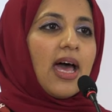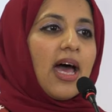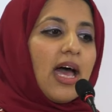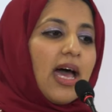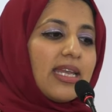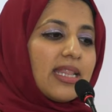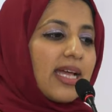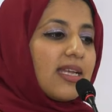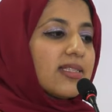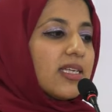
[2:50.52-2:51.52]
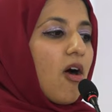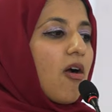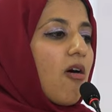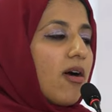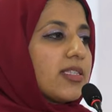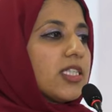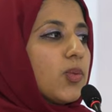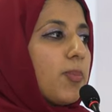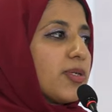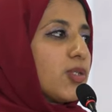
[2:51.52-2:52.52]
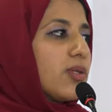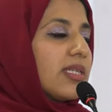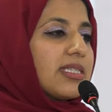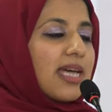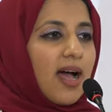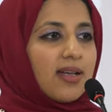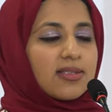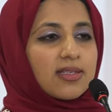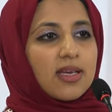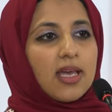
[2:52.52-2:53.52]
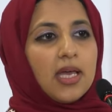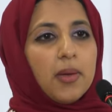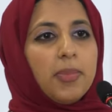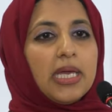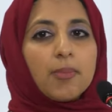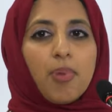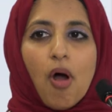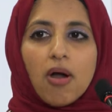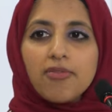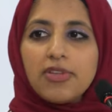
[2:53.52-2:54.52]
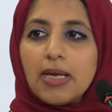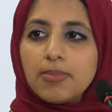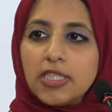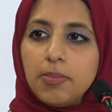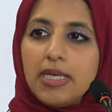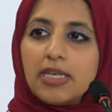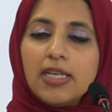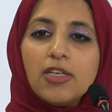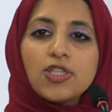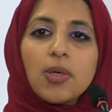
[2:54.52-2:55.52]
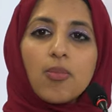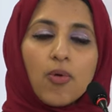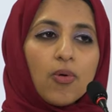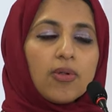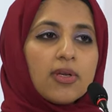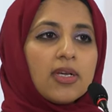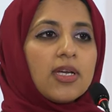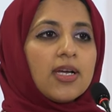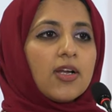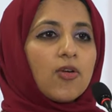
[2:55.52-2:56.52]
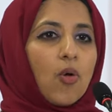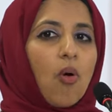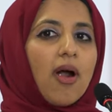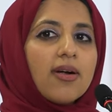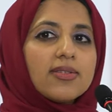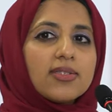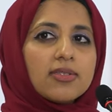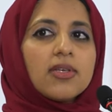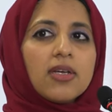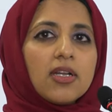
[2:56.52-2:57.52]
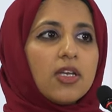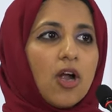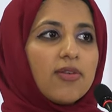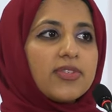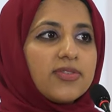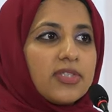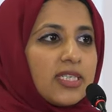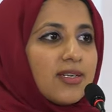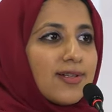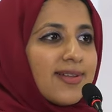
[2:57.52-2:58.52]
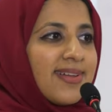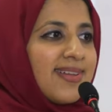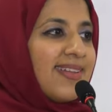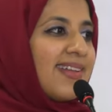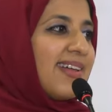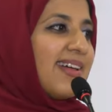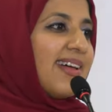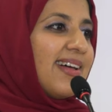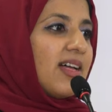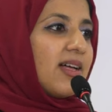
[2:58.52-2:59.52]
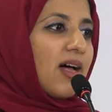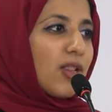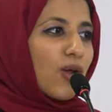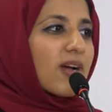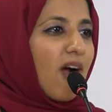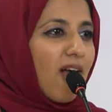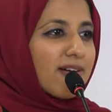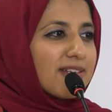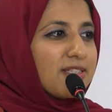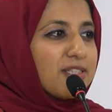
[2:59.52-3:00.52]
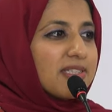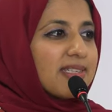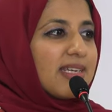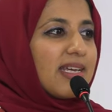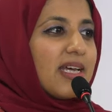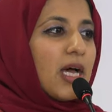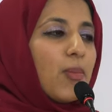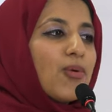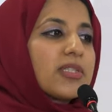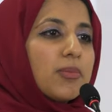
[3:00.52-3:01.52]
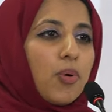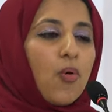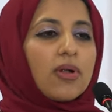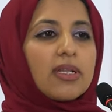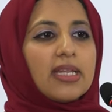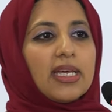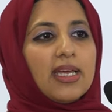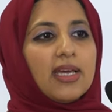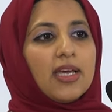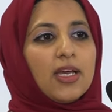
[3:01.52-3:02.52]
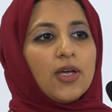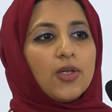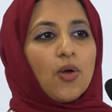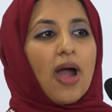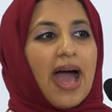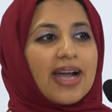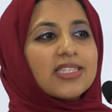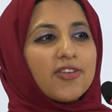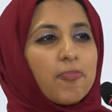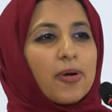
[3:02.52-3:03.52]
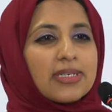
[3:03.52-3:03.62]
and a lightness in our hearts as we pursue this task. Being part of the MCB in a leadership role requires nerves of steel, a lot of courage, and most importantly, your active